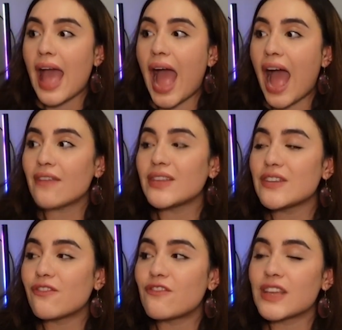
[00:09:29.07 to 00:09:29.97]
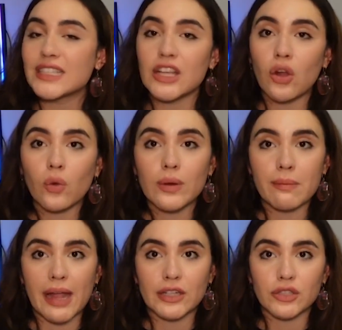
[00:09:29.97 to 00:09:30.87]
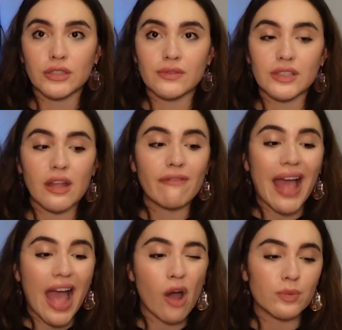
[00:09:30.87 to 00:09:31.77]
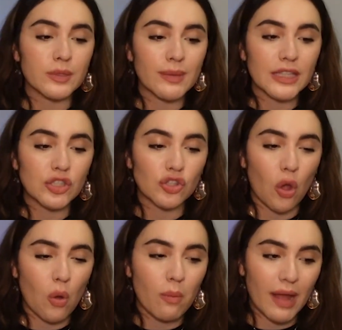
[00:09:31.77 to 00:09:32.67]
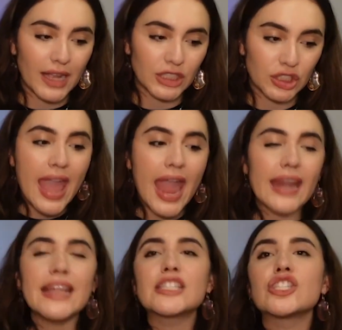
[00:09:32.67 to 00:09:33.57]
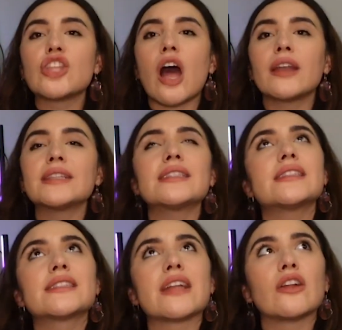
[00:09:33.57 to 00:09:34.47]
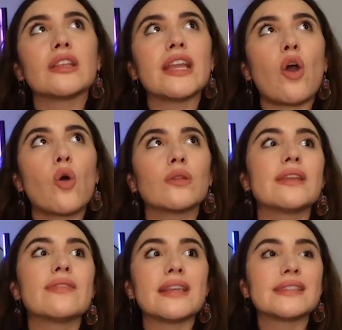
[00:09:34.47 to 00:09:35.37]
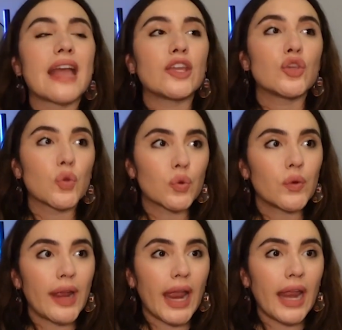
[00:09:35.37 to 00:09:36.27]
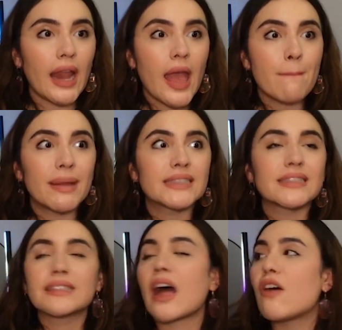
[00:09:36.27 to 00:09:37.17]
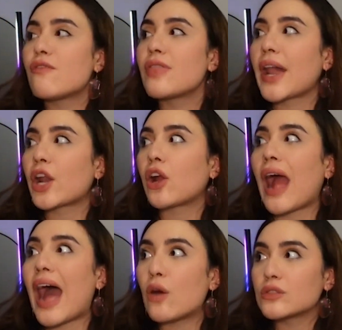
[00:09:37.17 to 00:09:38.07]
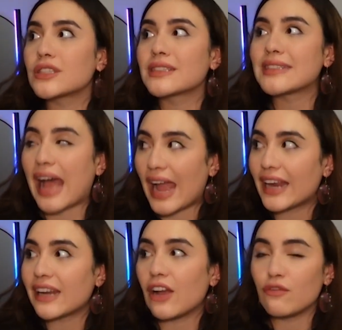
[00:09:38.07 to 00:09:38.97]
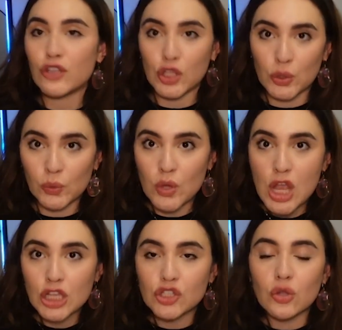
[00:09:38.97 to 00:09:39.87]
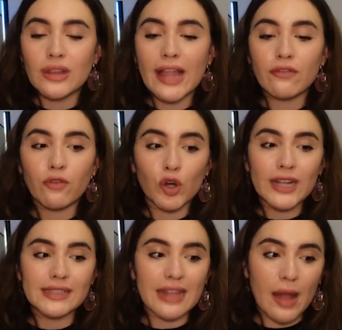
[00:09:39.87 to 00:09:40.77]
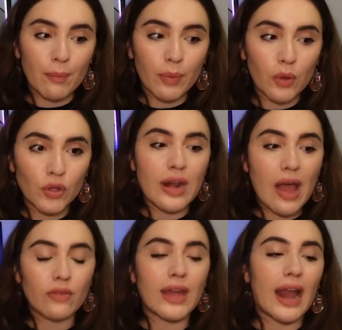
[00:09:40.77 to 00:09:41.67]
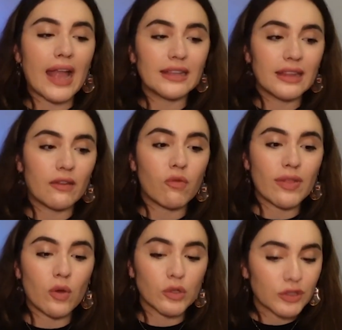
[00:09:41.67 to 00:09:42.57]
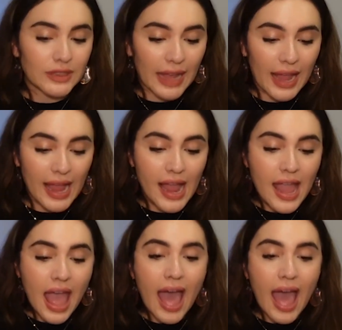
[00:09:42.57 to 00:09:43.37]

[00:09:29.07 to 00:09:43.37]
having physical reminders of stuff helps me so much. And it's not necessarily only things that you create, but stuff that are outside of you. So like, for example, now that I live with Jose,